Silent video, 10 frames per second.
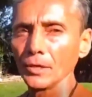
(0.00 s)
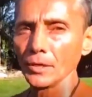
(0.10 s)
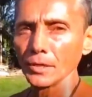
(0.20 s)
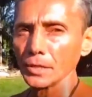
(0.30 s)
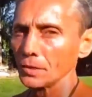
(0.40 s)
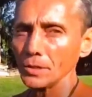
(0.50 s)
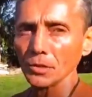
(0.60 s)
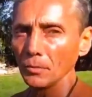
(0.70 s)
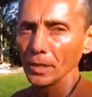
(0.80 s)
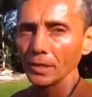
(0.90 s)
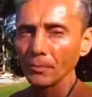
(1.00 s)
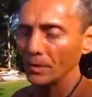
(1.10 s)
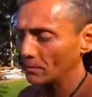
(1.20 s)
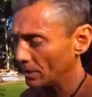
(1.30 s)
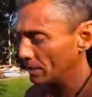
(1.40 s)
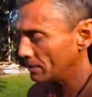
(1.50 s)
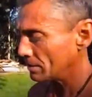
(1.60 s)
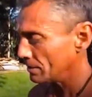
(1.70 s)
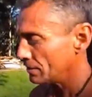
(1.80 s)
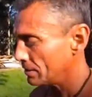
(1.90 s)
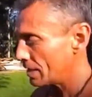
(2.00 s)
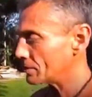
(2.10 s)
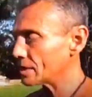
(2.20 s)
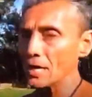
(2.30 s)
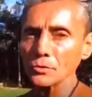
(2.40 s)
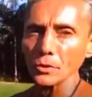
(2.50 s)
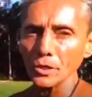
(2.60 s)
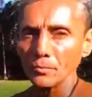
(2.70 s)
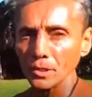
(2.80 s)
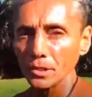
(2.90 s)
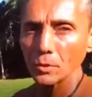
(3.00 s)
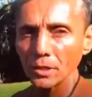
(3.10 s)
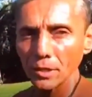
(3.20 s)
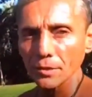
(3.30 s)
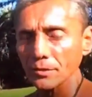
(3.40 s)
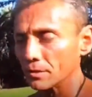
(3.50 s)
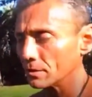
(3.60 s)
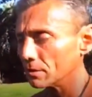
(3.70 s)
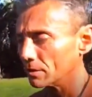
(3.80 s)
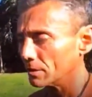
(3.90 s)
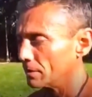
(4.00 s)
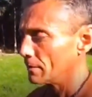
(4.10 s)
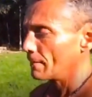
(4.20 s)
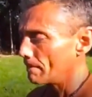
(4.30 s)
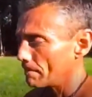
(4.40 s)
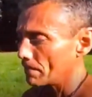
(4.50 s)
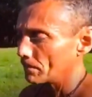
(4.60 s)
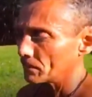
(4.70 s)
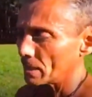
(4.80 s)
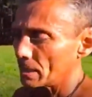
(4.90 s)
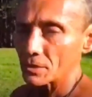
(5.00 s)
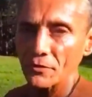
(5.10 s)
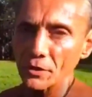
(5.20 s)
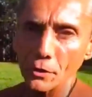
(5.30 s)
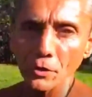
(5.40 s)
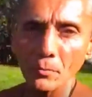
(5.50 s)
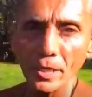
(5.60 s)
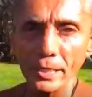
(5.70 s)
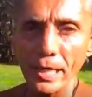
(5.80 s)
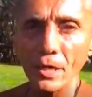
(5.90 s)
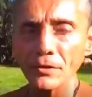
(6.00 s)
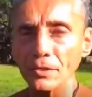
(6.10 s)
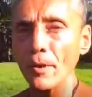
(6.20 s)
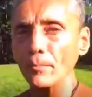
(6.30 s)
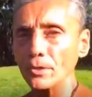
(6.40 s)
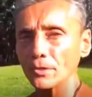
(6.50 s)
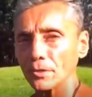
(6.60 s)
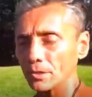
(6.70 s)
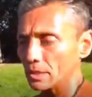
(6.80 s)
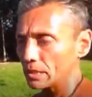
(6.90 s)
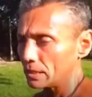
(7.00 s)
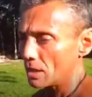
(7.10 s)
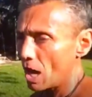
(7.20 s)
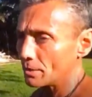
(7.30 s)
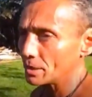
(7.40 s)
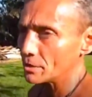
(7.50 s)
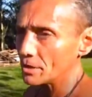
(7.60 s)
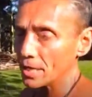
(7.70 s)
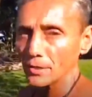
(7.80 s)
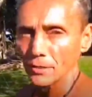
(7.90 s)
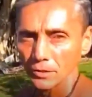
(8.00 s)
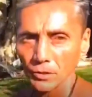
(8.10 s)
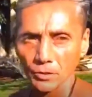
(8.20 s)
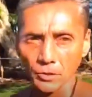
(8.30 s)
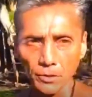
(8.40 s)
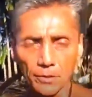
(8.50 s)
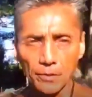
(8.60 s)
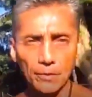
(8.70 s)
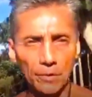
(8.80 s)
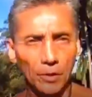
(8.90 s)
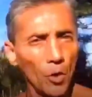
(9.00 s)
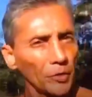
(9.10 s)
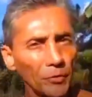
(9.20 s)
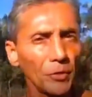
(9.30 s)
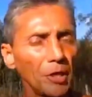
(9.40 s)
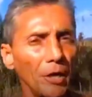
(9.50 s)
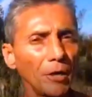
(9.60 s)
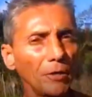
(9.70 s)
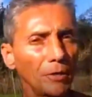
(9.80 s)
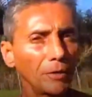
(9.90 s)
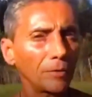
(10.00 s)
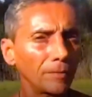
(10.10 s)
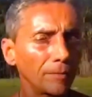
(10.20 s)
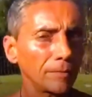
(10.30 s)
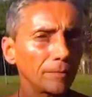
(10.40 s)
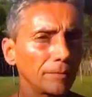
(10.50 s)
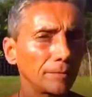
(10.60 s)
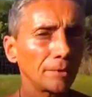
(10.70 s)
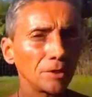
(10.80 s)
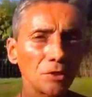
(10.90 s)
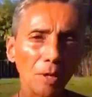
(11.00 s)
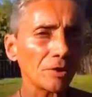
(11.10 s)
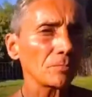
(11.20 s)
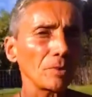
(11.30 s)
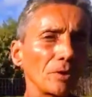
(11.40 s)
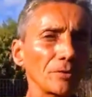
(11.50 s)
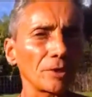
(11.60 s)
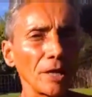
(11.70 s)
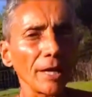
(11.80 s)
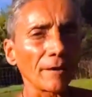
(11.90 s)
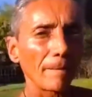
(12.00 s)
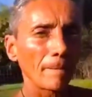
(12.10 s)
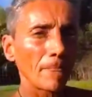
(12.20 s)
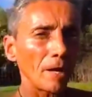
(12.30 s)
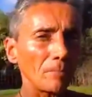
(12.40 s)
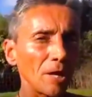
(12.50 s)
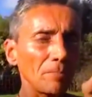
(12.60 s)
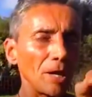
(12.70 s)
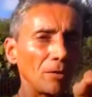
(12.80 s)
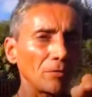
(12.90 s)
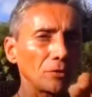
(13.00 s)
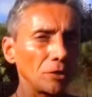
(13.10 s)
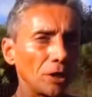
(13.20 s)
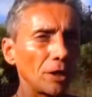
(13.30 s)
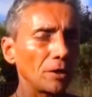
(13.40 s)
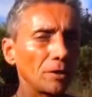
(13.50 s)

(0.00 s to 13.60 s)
Because there is no money. Remember that. I know it sounds weird, but it's what it is. Okay, it's ethereal money now. It's numbers on the internet, going through the air. I just paid some bills today on PayPal through the air.